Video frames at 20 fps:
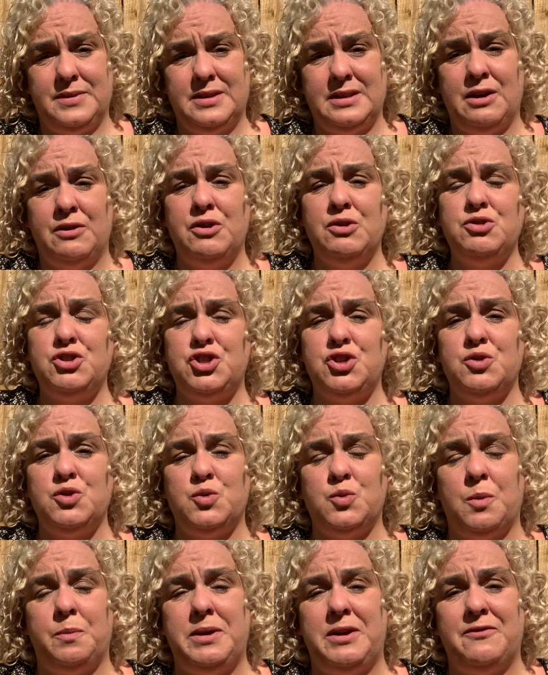Now those
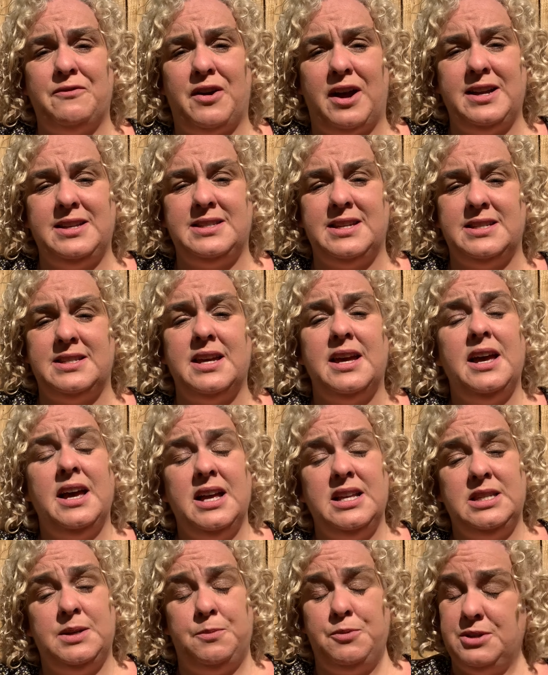students will be invited
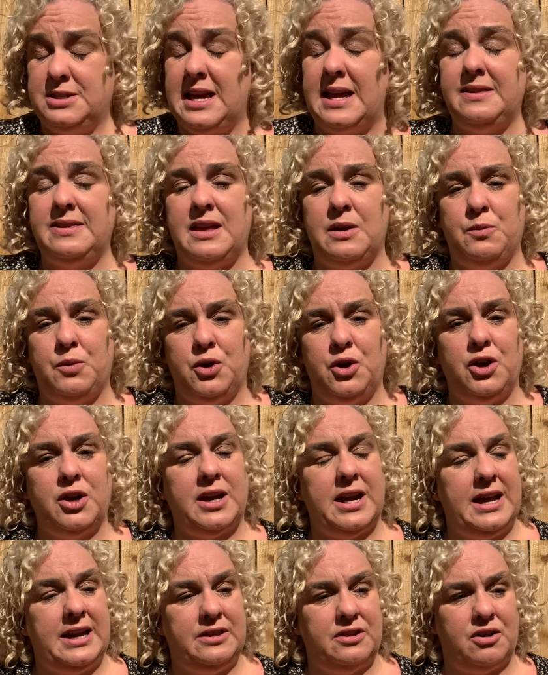to present their work
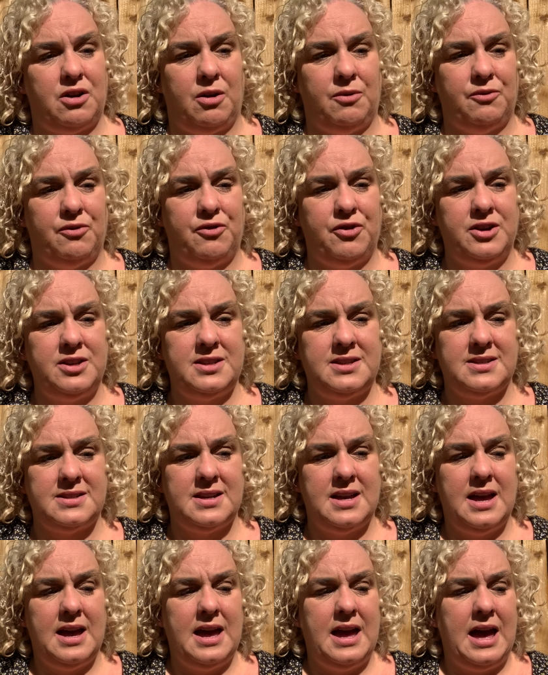in the conference
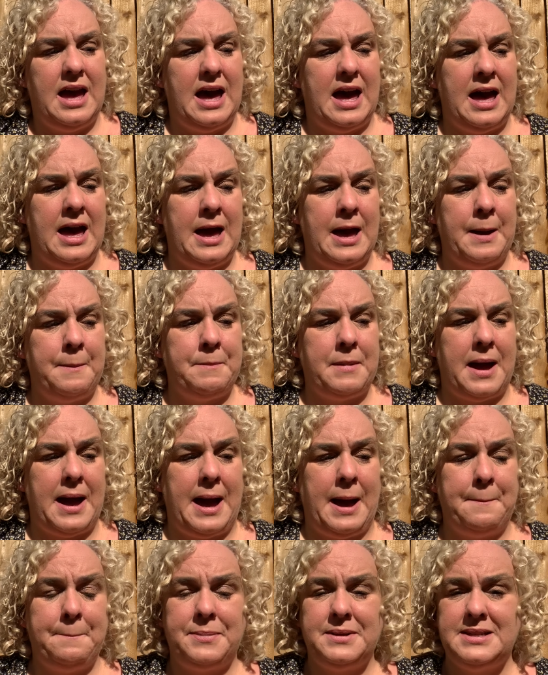and
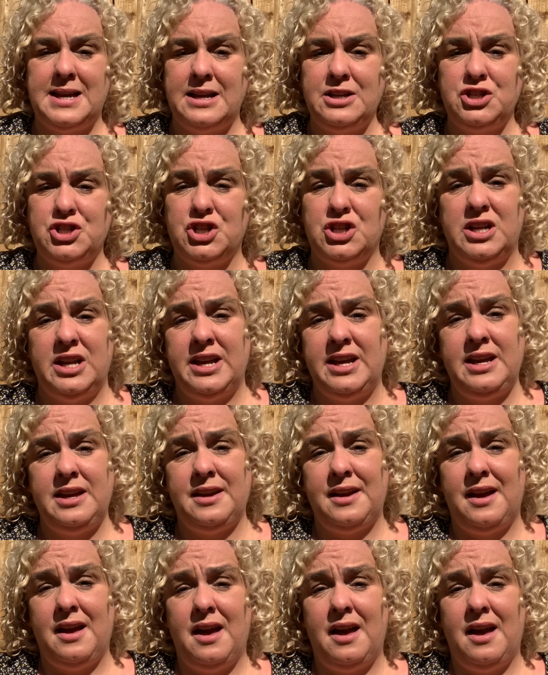potentially